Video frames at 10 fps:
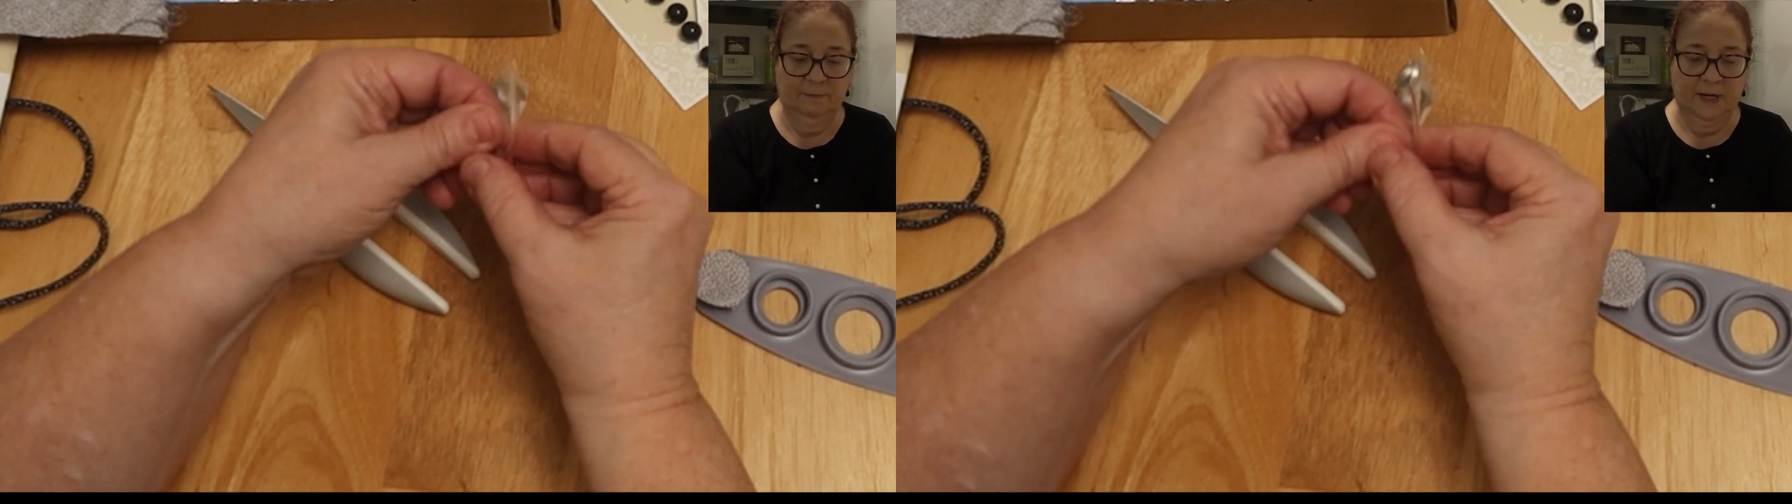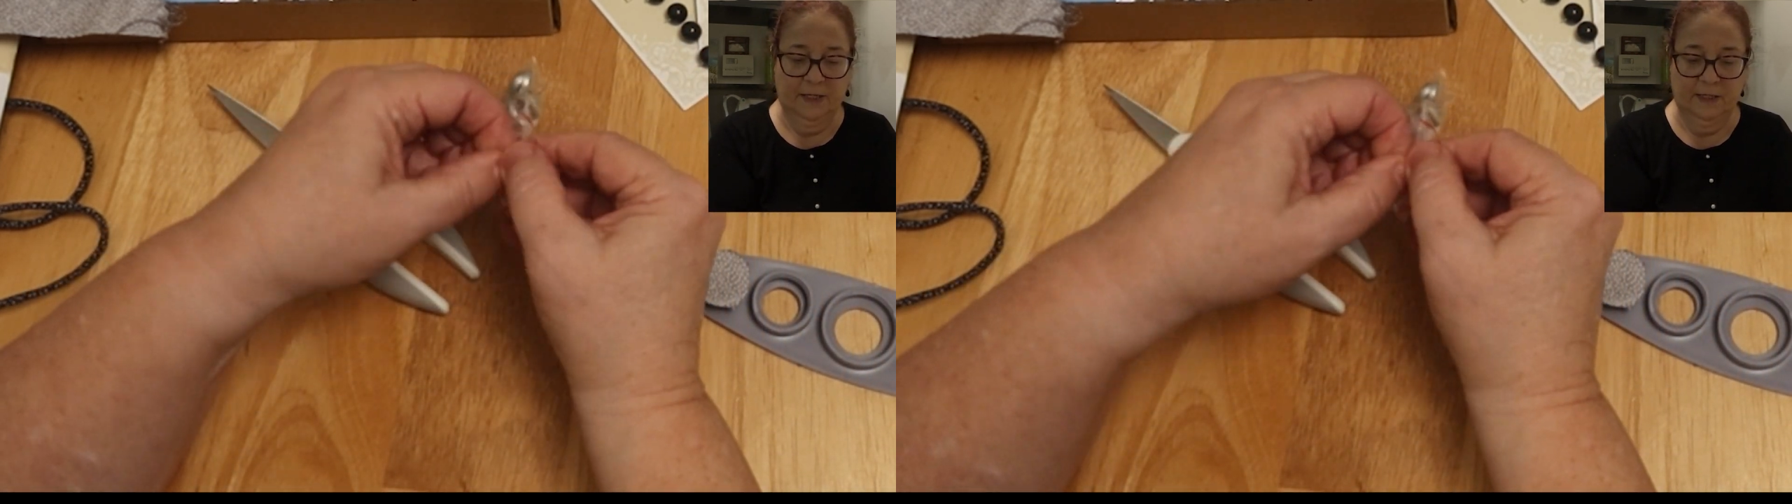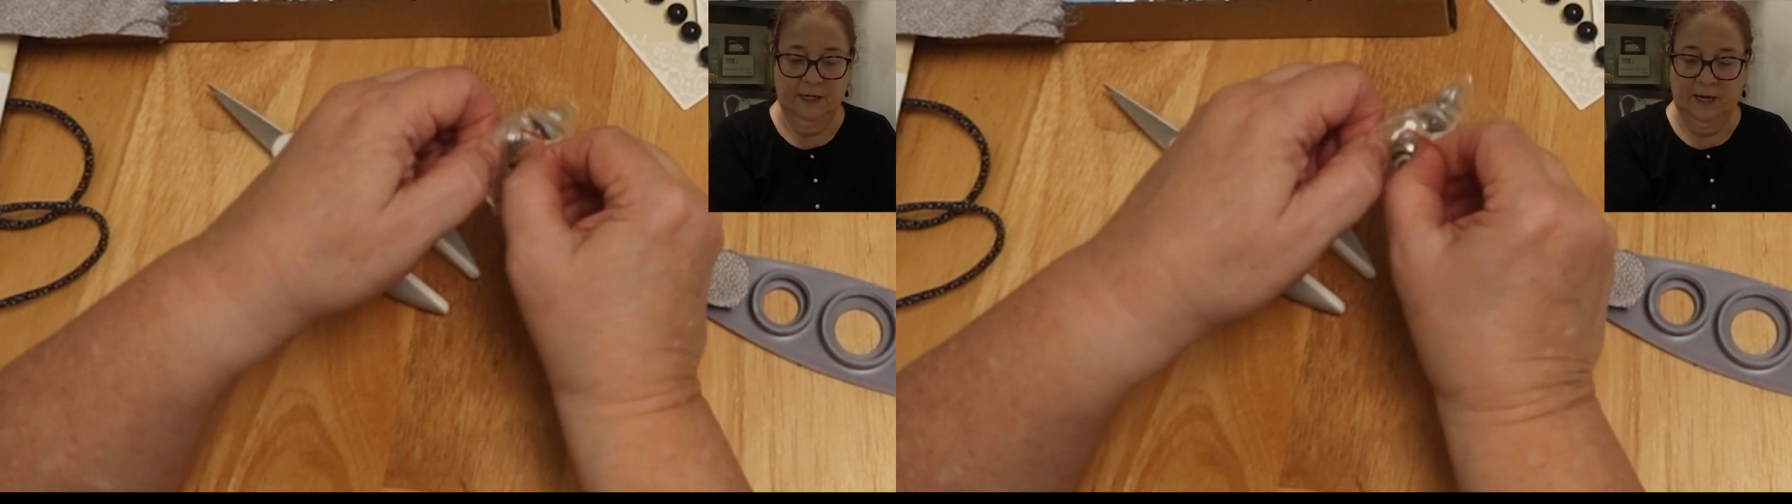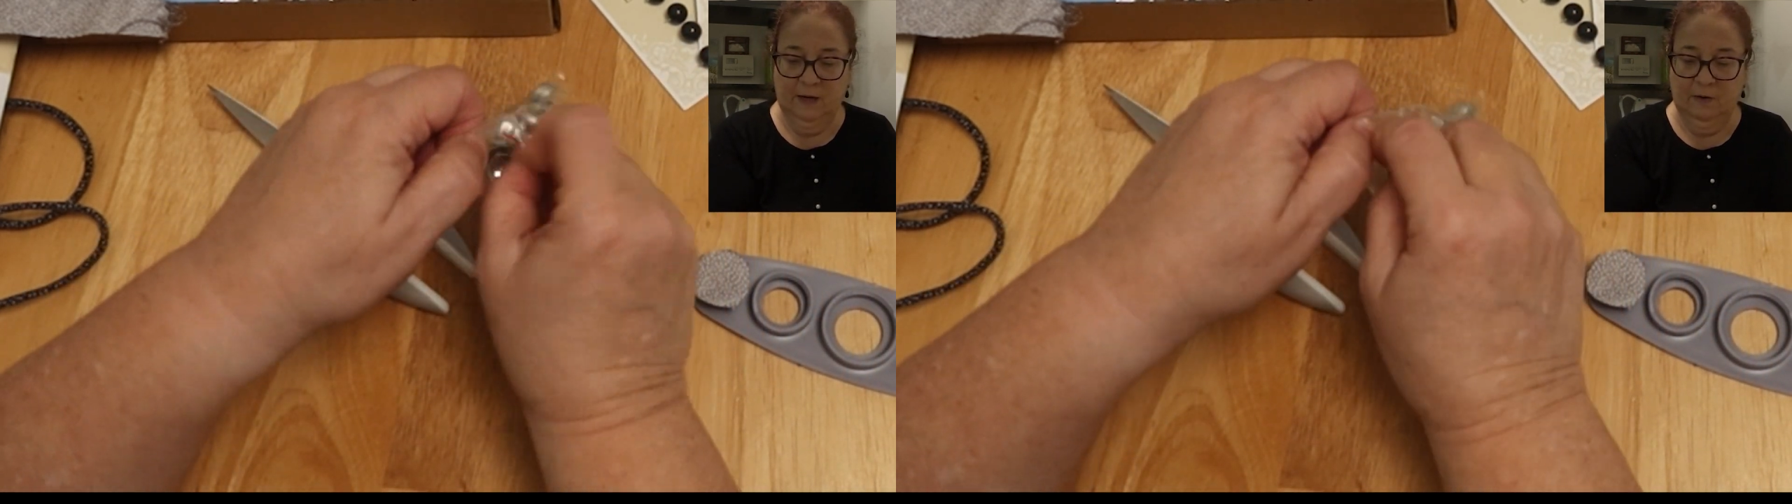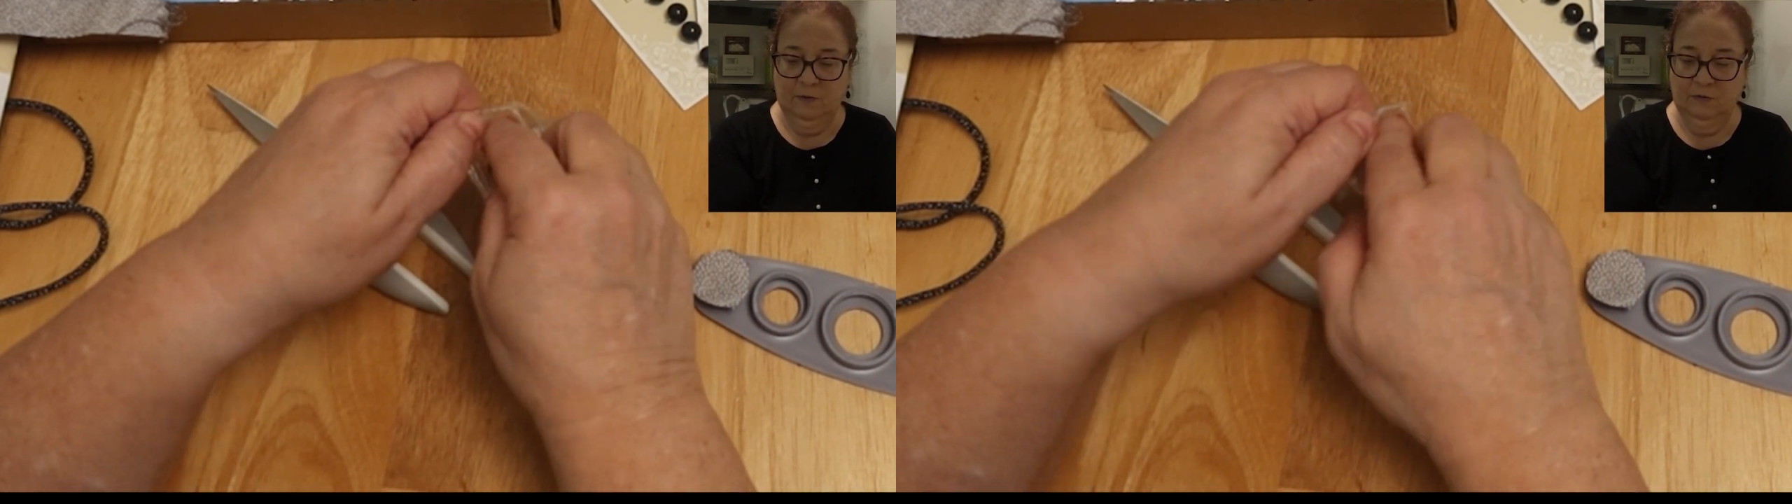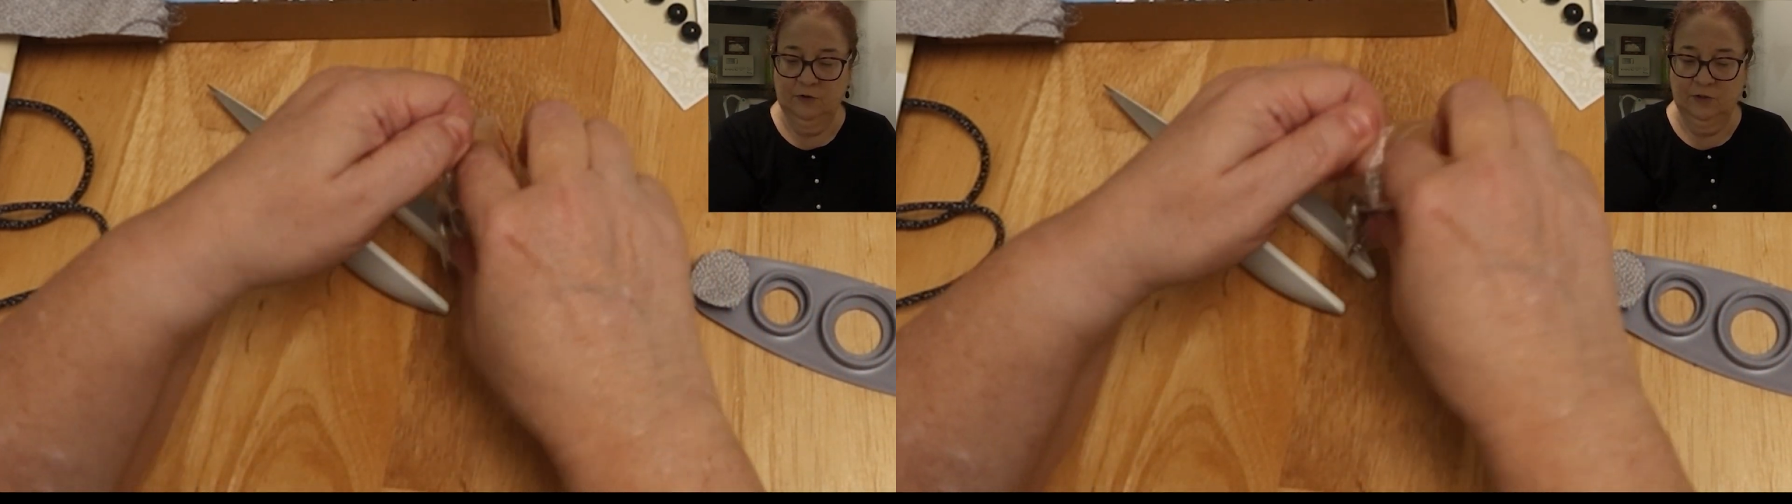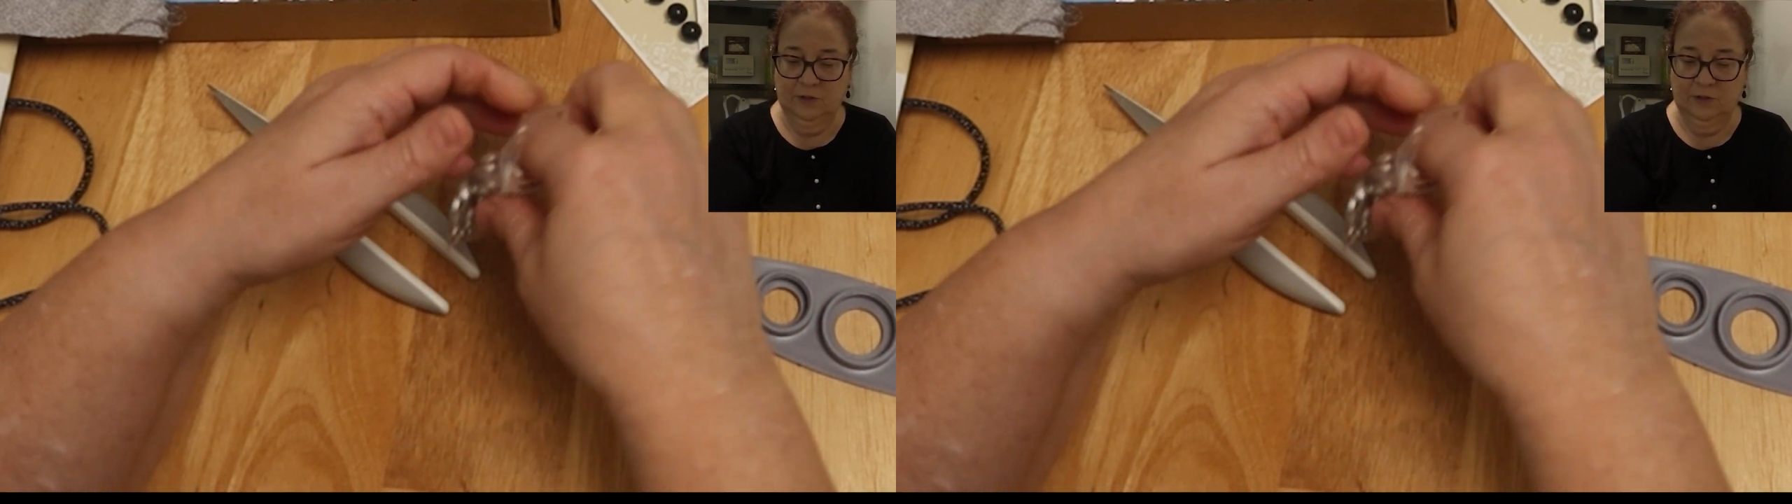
button out